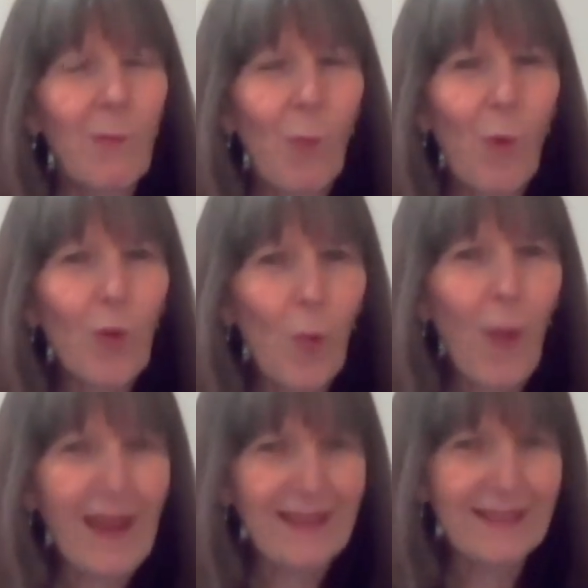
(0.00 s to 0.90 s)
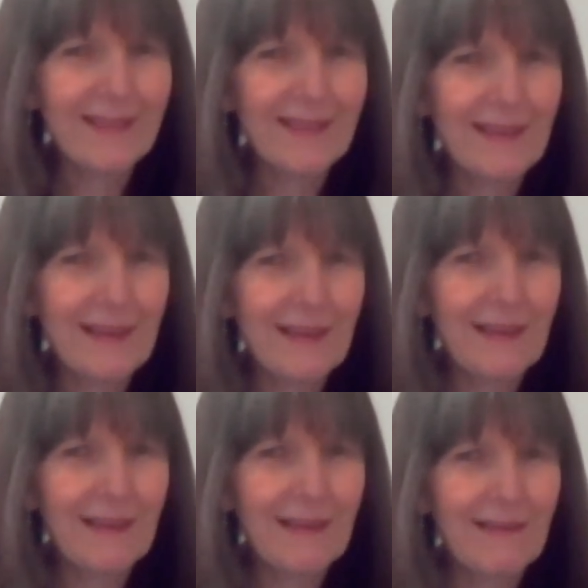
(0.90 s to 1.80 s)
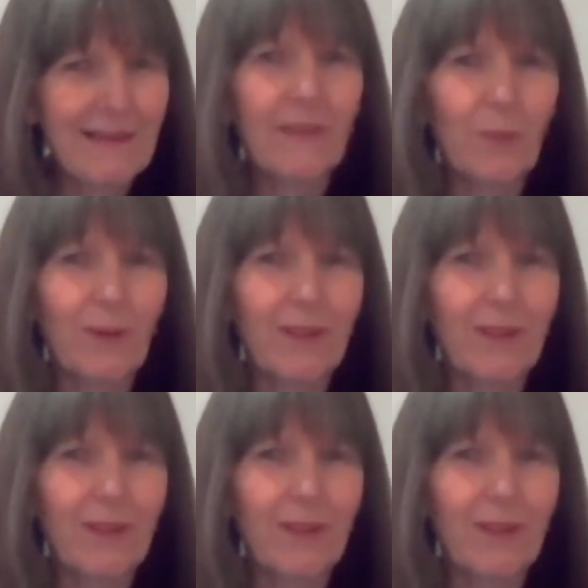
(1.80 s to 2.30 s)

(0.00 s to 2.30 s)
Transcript: "What a waste," says one